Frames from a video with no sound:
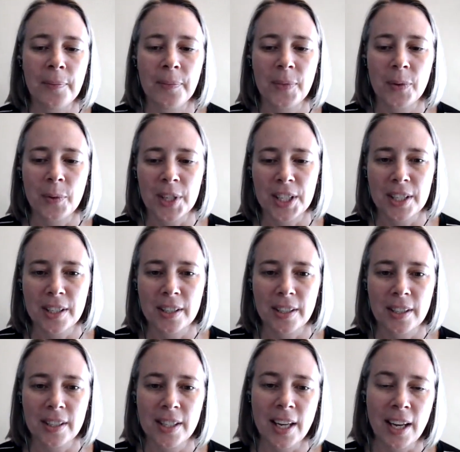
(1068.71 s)
which
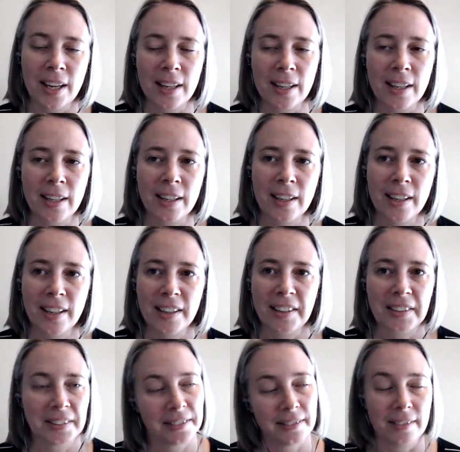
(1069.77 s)
is handy
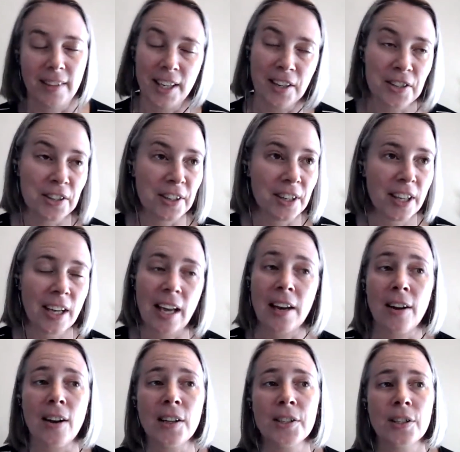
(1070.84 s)
internally and
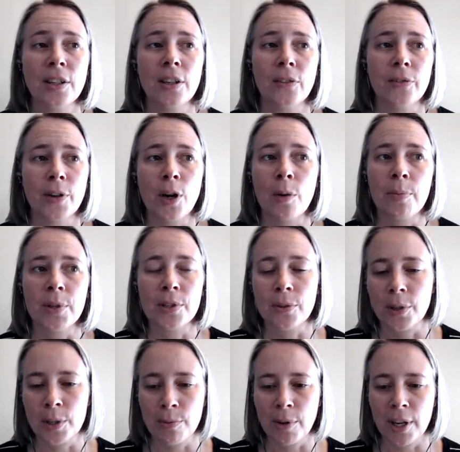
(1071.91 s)
also for open
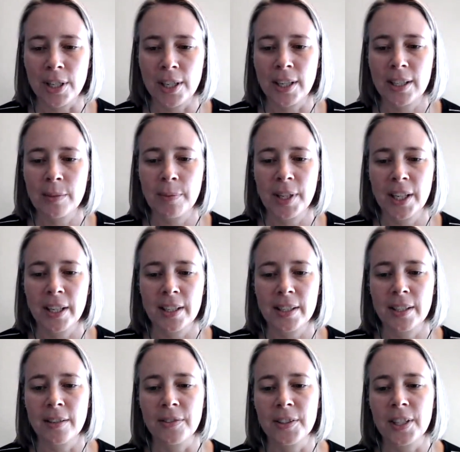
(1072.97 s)
source projects, because
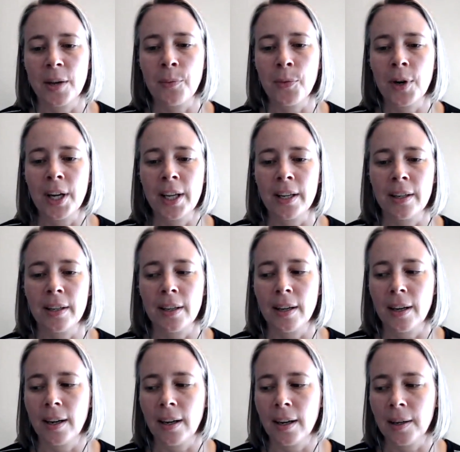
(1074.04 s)
if someone
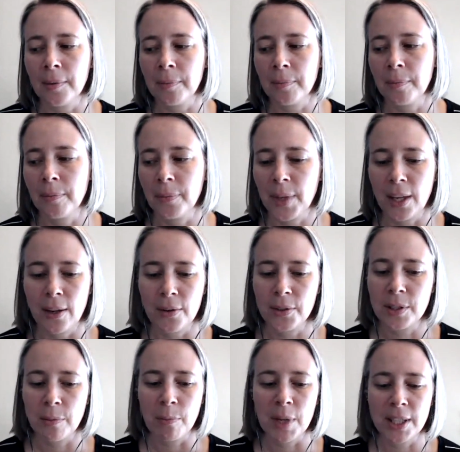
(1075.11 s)

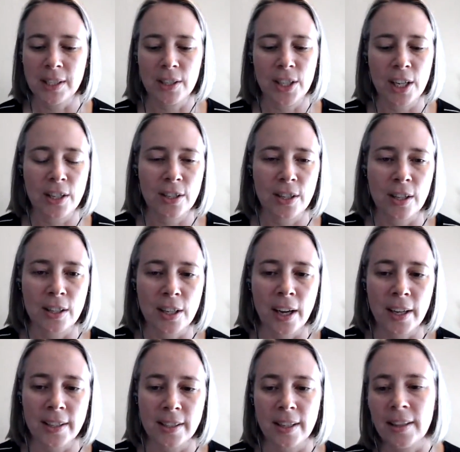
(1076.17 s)
submits a change to the
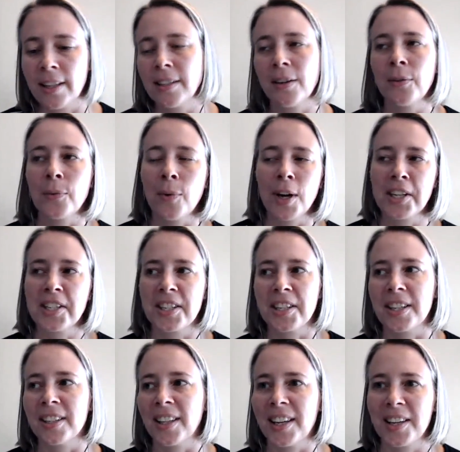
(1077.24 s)
docs and they don't want
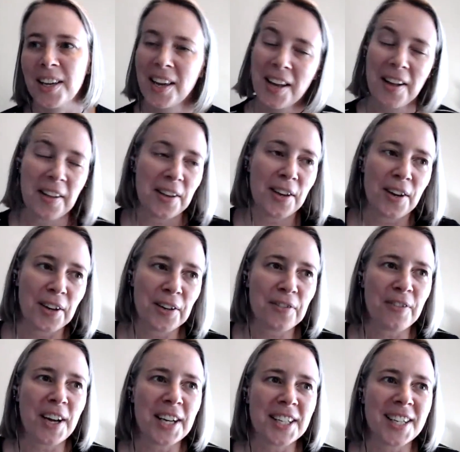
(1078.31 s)
to, like, you
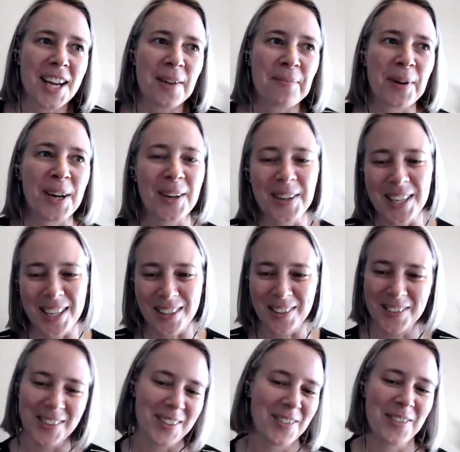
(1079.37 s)
find a typo and
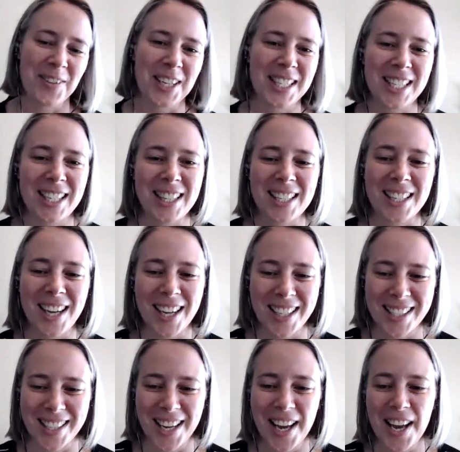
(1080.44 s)
you fix it in the
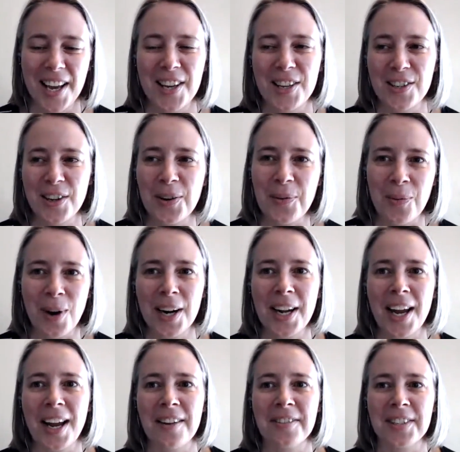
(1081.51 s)
docs, you don't want to
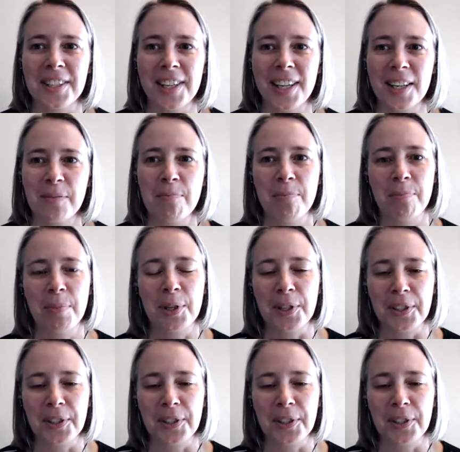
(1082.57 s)
have to pull